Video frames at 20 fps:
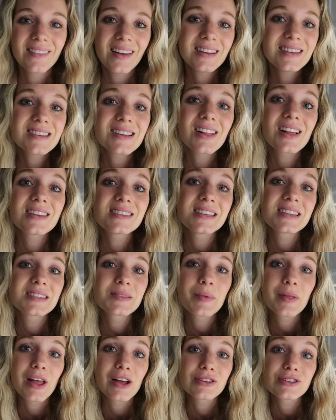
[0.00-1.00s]
until I see
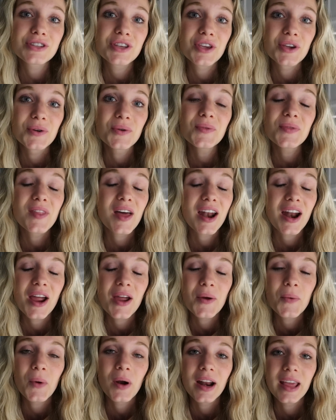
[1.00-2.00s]
something else cute that
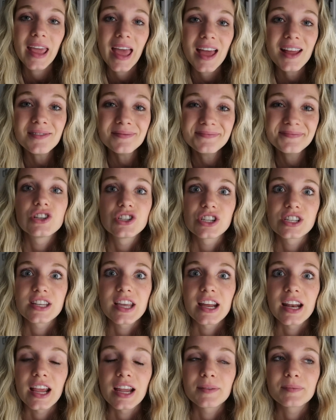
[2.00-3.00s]
I want to get. Just
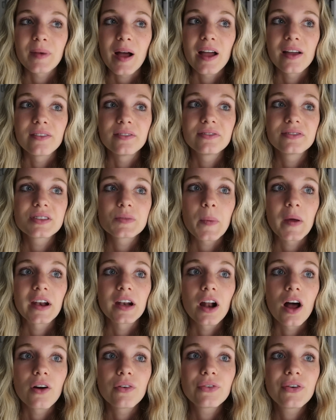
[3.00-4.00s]
kidding, I've spent
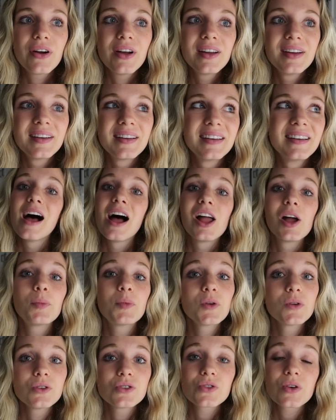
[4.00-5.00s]
enough. I hope
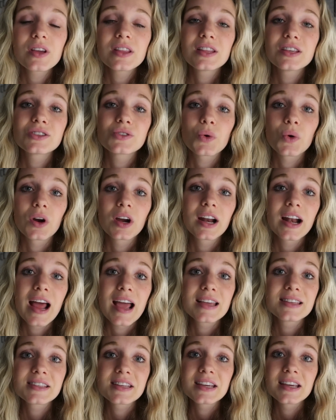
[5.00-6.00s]
you enjoyed this
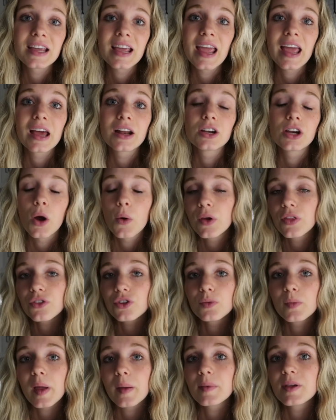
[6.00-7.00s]
organizing and going
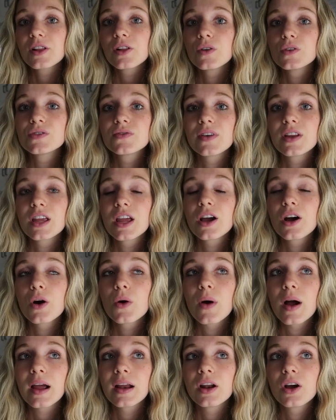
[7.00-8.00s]
through baby clothes
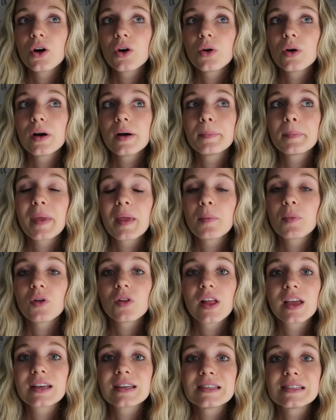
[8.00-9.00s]
video. I know people
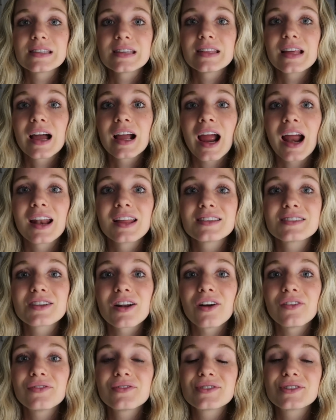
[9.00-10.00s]
like to see that kind of
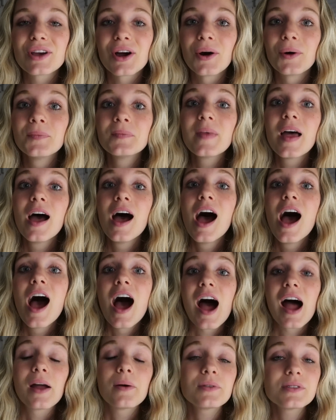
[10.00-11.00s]
stuff. So
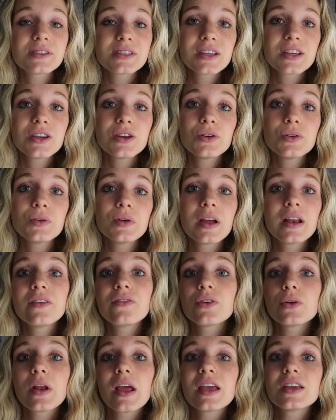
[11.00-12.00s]
I will see you in a
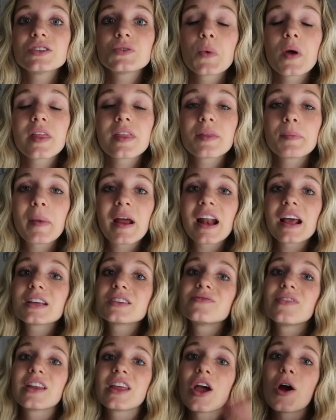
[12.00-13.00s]
few days with my
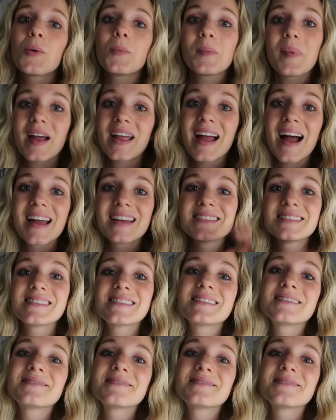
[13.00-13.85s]
next video. Bye guys.